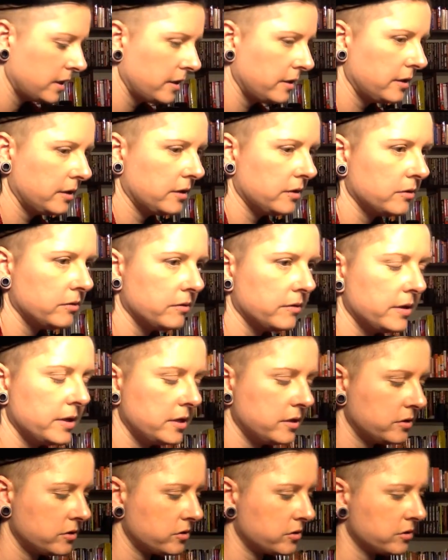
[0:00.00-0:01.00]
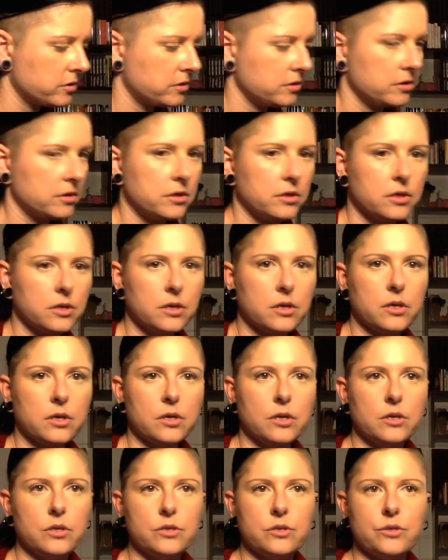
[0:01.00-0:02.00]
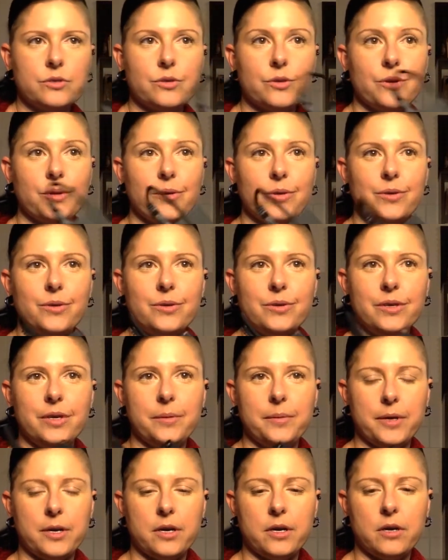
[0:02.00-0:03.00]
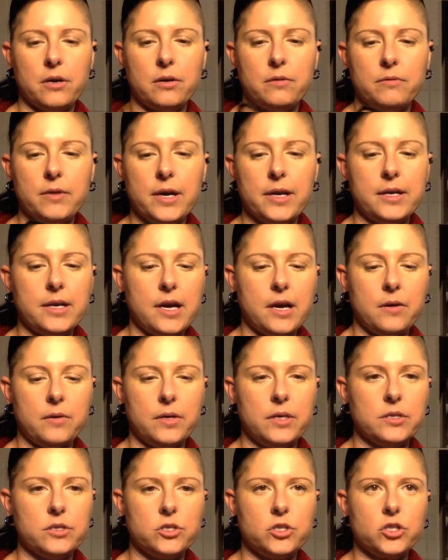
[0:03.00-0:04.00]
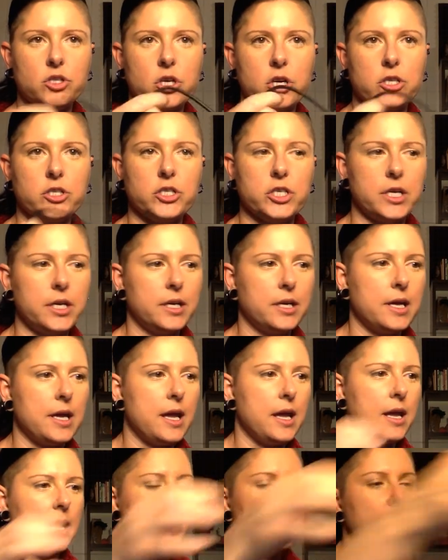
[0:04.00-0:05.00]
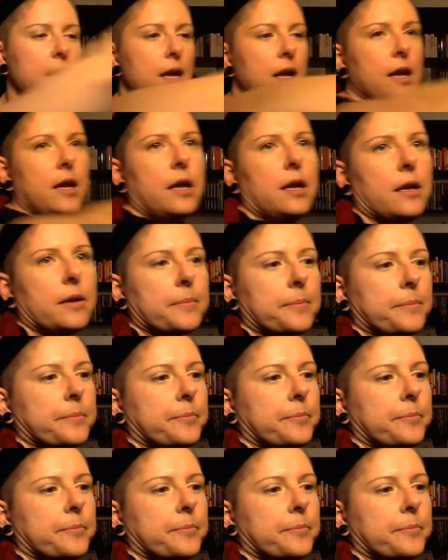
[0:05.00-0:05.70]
I think it'll reach. So here we go. Right now it's charging a,